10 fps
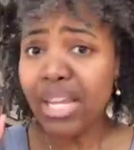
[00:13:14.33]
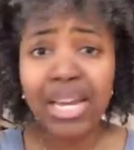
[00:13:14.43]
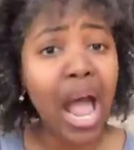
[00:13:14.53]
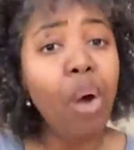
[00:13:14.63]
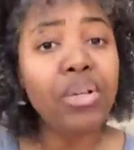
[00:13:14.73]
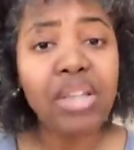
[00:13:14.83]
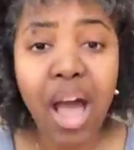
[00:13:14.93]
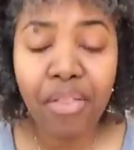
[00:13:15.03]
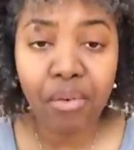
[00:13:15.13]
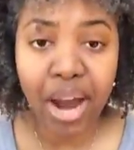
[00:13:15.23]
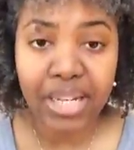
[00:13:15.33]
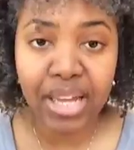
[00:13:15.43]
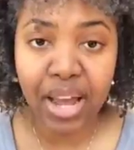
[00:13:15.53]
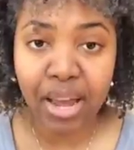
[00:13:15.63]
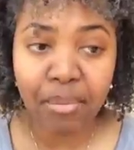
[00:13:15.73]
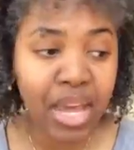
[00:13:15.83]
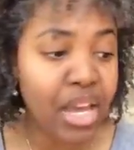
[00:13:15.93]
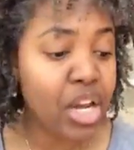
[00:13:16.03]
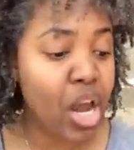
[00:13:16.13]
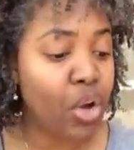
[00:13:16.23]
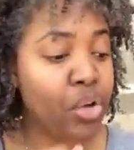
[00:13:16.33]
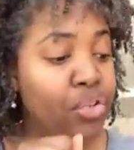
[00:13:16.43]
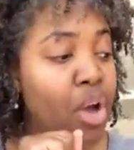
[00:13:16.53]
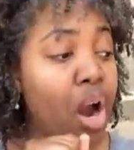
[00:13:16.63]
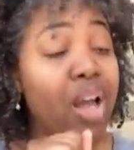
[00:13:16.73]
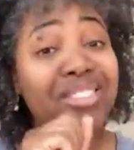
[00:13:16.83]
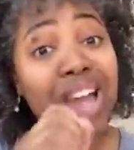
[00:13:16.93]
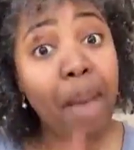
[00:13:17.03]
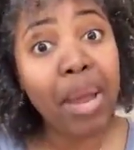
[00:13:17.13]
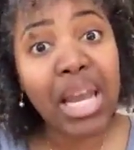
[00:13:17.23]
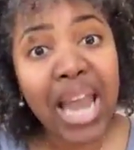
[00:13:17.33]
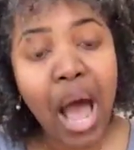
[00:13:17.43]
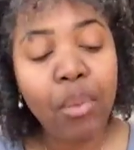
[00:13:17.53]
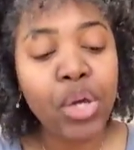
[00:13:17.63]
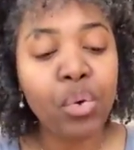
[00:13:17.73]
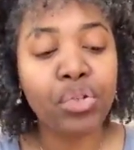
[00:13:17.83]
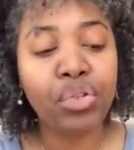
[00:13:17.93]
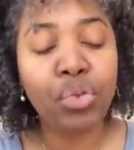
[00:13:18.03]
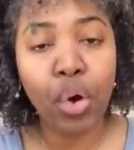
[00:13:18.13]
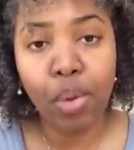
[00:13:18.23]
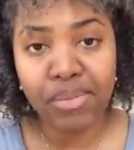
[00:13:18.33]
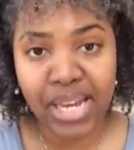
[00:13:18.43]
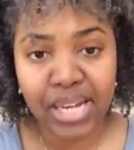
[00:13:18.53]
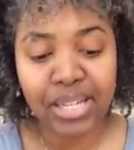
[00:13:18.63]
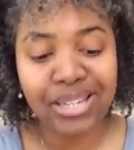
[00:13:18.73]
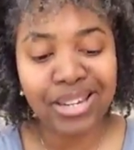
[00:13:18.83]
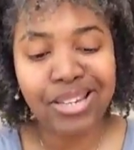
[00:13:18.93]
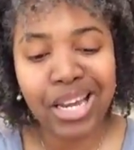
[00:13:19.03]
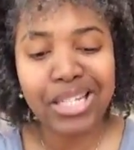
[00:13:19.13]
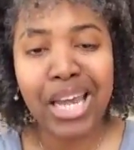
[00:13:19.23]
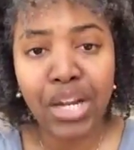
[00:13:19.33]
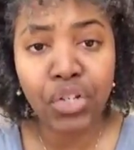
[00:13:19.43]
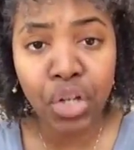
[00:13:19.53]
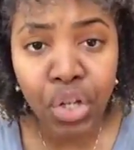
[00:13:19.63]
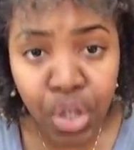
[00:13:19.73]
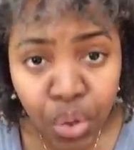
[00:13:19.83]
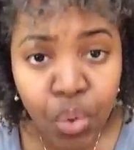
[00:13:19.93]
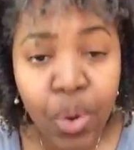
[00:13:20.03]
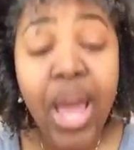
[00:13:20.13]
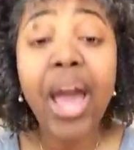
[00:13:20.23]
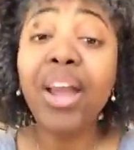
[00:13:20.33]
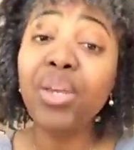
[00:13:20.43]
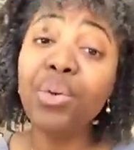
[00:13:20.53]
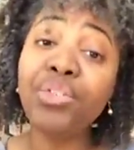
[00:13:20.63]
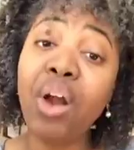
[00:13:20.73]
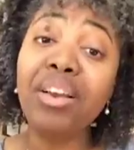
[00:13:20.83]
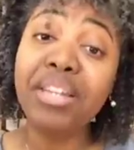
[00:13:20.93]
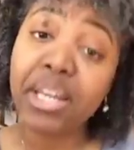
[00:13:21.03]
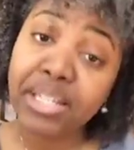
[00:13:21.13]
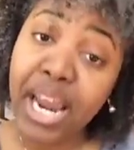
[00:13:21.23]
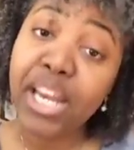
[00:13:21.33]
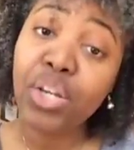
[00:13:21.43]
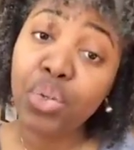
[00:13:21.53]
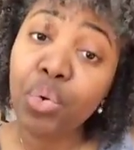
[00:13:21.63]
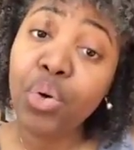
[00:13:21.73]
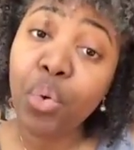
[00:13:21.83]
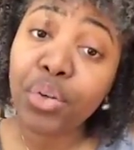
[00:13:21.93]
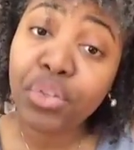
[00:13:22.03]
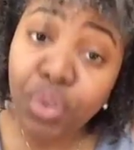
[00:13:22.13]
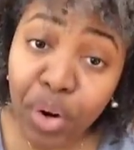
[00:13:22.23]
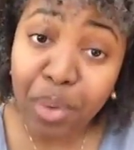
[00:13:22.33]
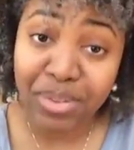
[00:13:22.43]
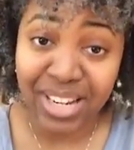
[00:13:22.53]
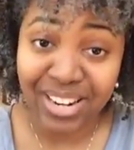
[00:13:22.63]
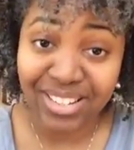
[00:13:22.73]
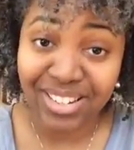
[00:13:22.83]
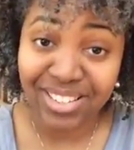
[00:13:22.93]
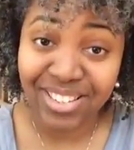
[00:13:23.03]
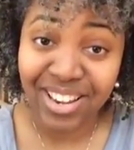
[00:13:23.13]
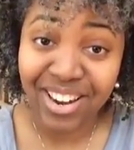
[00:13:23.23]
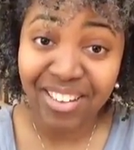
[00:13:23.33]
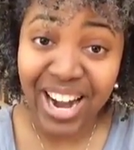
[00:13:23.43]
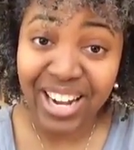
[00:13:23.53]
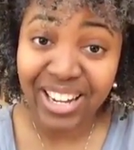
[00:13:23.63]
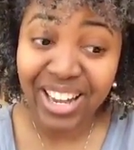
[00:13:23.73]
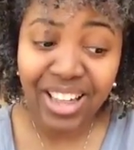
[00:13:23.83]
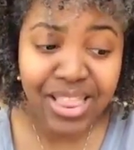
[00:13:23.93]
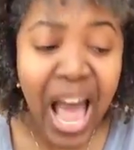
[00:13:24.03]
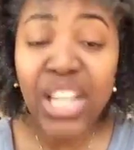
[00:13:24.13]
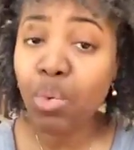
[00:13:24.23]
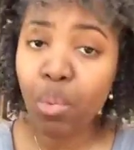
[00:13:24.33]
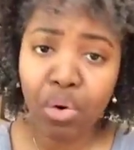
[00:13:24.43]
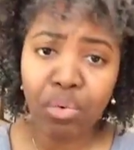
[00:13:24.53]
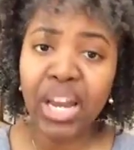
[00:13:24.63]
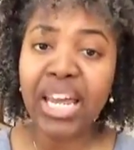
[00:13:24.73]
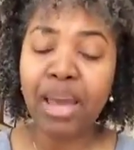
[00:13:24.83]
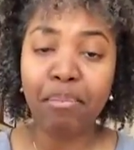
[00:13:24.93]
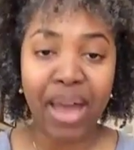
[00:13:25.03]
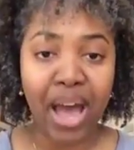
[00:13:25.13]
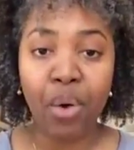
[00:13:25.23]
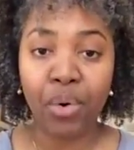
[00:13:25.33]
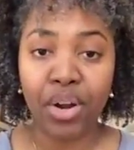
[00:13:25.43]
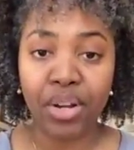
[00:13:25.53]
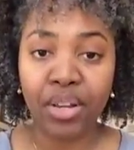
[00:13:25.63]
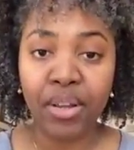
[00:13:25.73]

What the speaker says: now is not the right time. You stop allowing your circumstances to dictate to you, and you start dictating to your circumstances, right? That's when we're really empowered.